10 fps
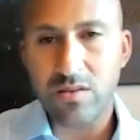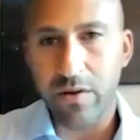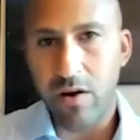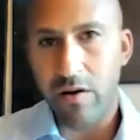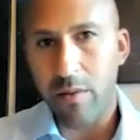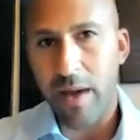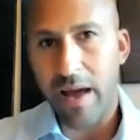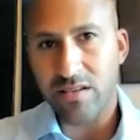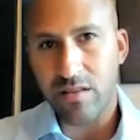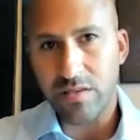So we're going
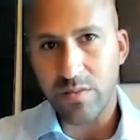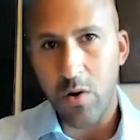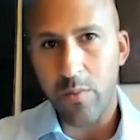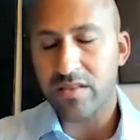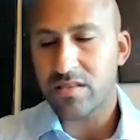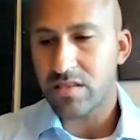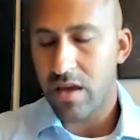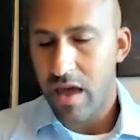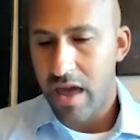back to those moments